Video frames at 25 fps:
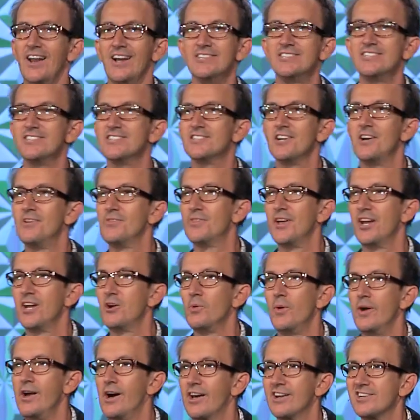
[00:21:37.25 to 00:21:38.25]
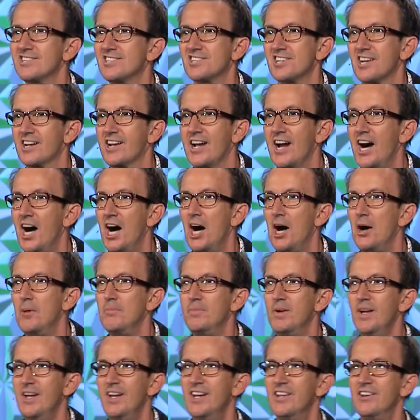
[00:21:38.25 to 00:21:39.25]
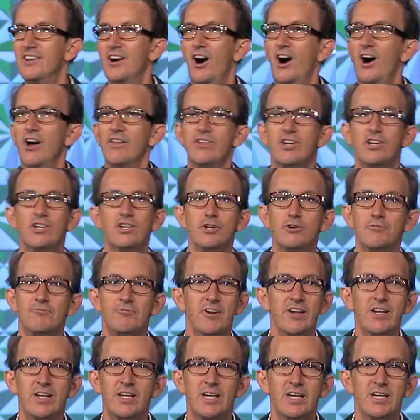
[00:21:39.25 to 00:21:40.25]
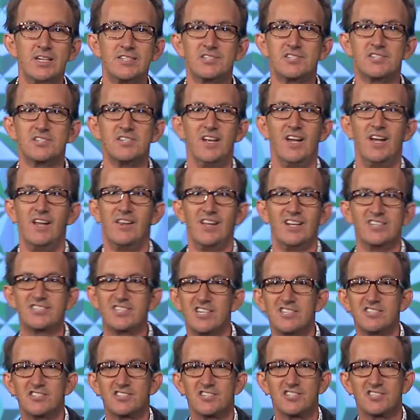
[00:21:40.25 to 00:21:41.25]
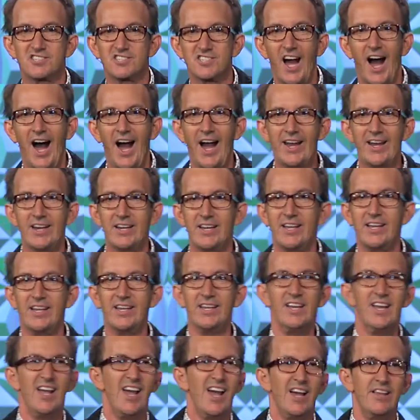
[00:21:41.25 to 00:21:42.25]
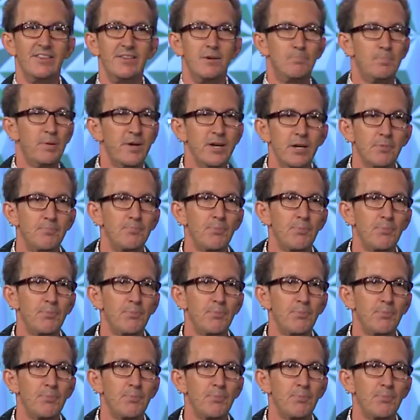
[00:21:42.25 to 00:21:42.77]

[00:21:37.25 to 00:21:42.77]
I just don't think we ought to succumb to all the goofiness that's in society and the peer